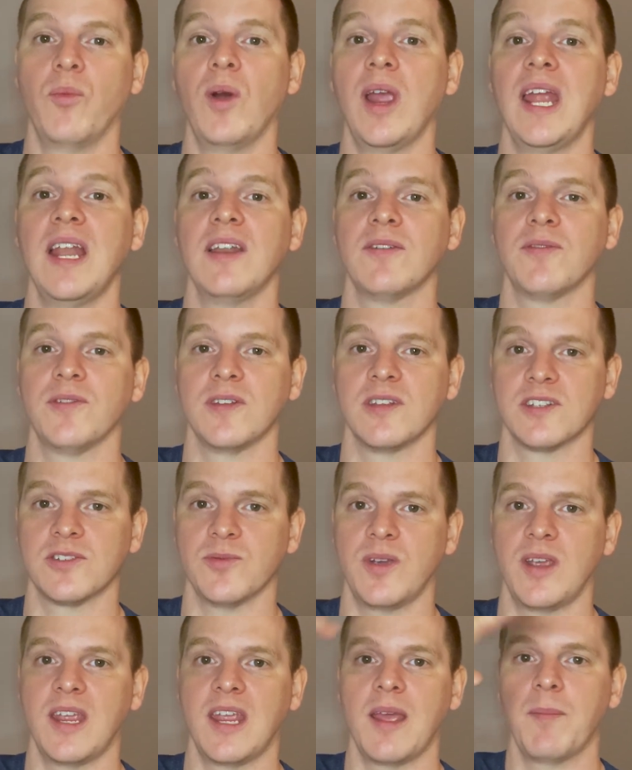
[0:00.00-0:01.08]
waiting for the
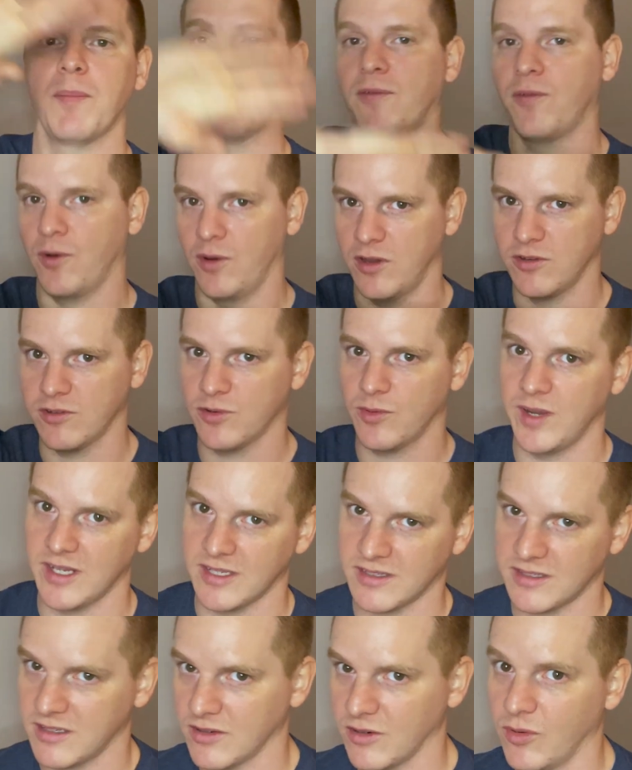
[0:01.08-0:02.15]
swing before you
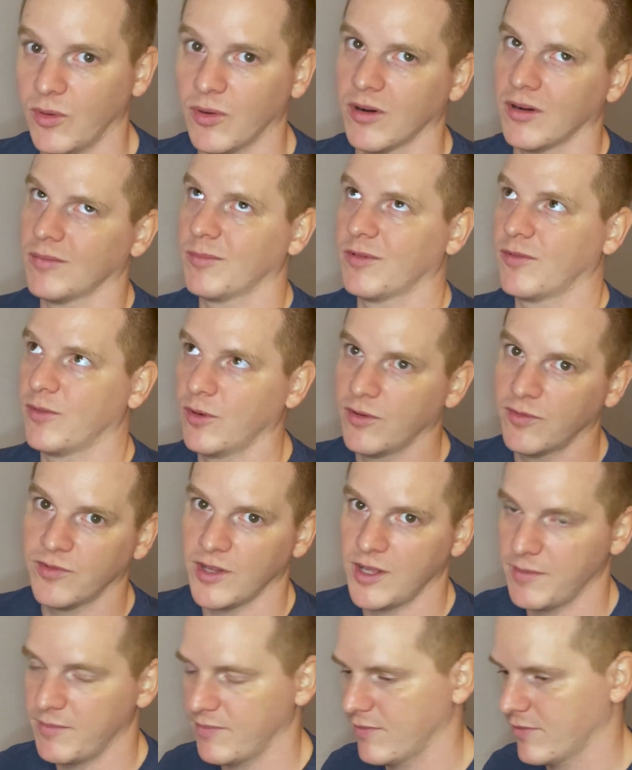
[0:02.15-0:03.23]
twist or before you
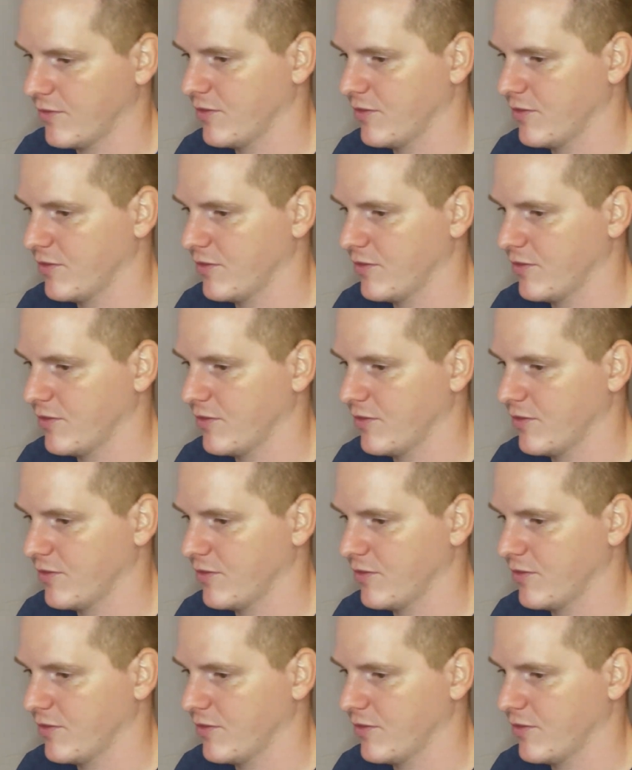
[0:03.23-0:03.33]
flip